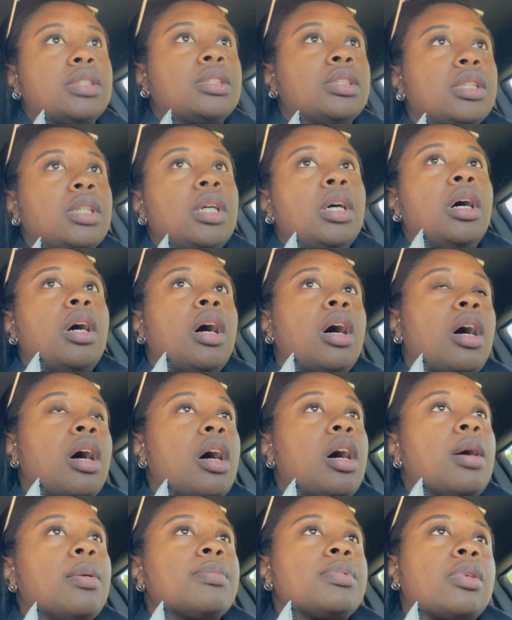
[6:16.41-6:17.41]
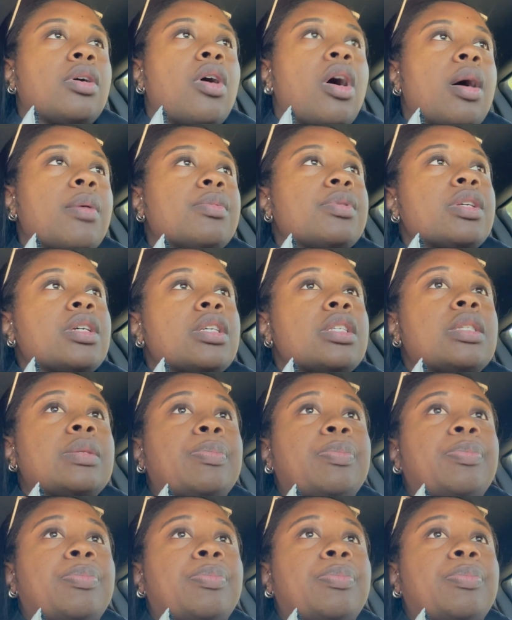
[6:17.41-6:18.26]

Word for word: Um, so I'm just